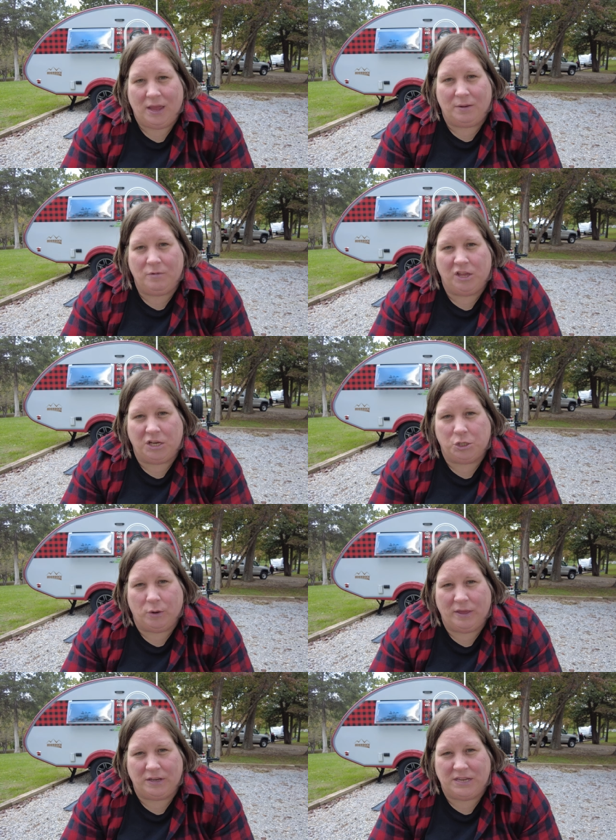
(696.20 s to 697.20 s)
and I'm really
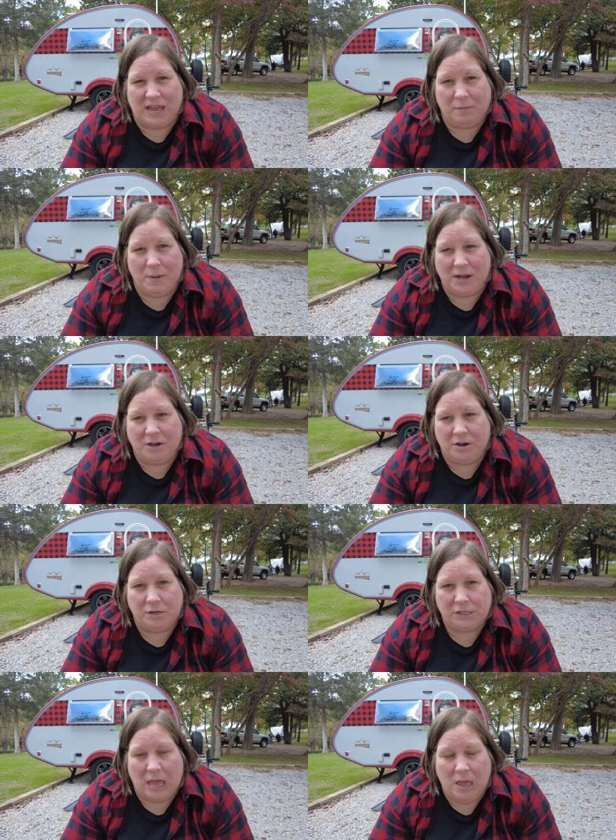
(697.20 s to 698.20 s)
enjoying the tank
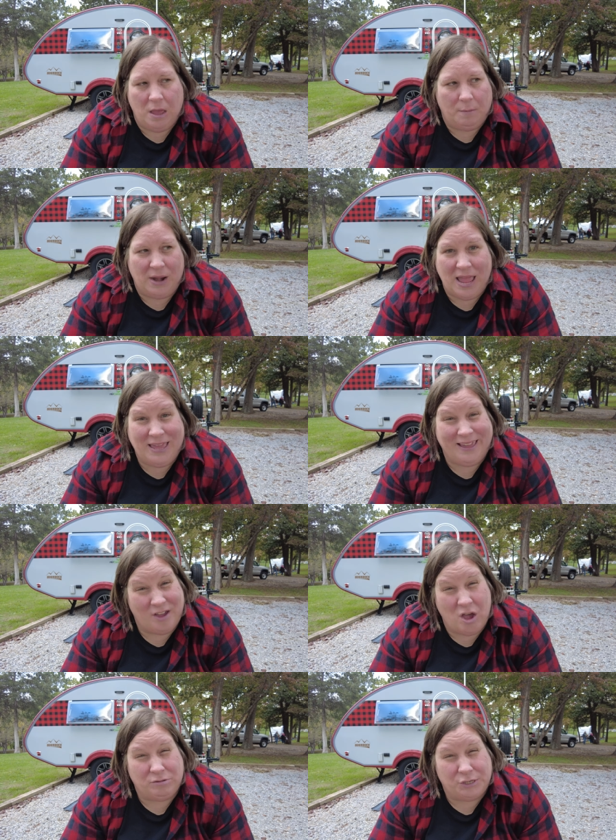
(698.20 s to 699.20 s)
monitors. But I
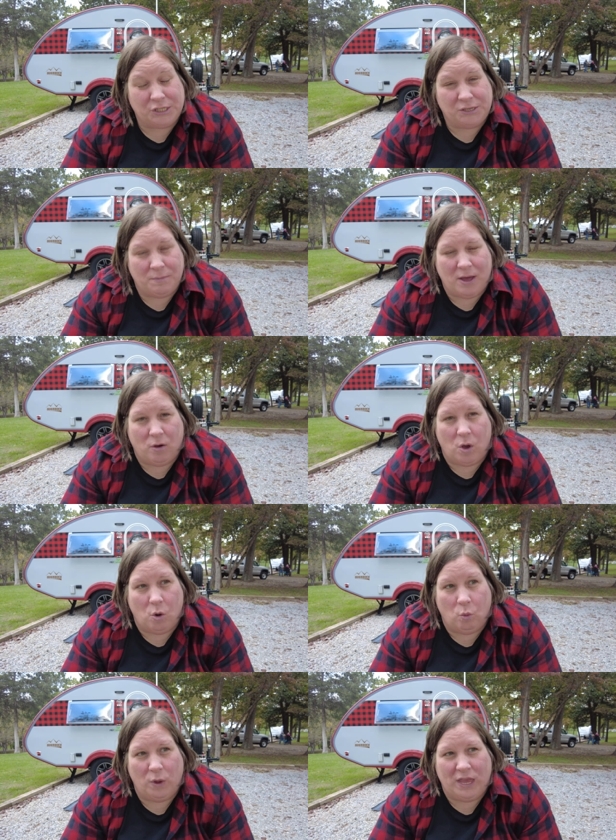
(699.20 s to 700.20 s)
can go just about
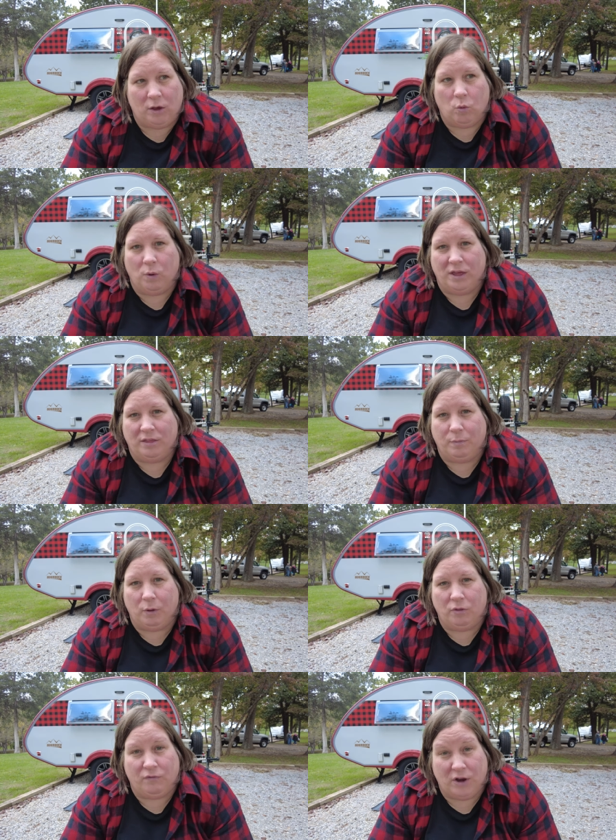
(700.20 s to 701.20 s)
a week with
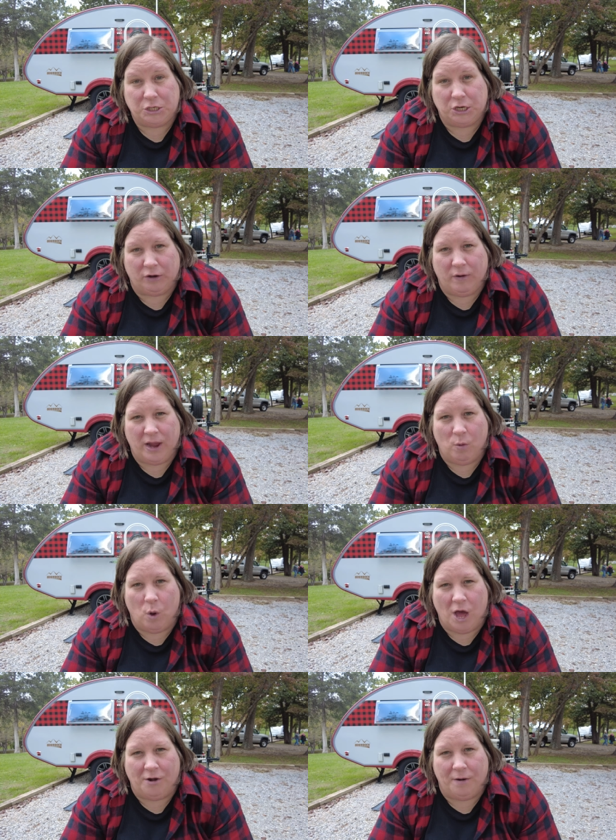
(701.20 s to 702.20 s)
both fresh and gray
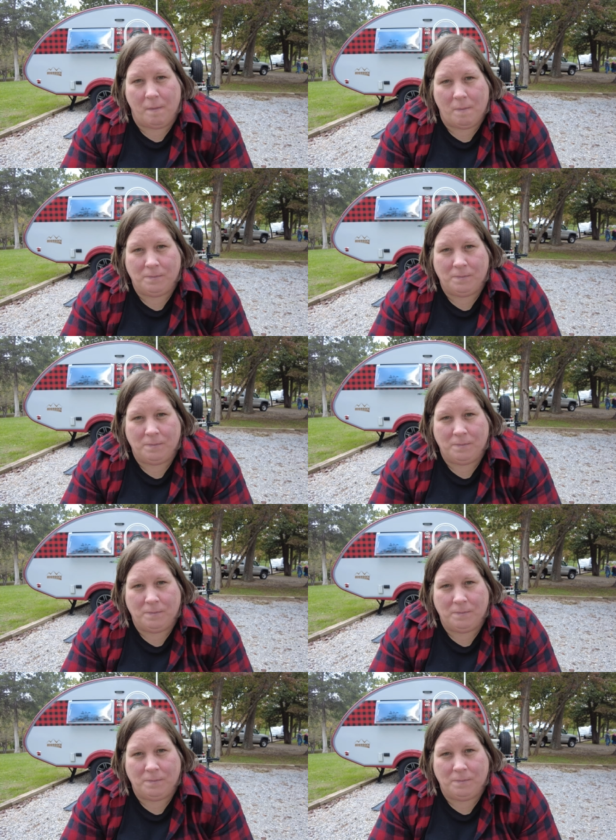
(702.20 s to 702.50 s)
water.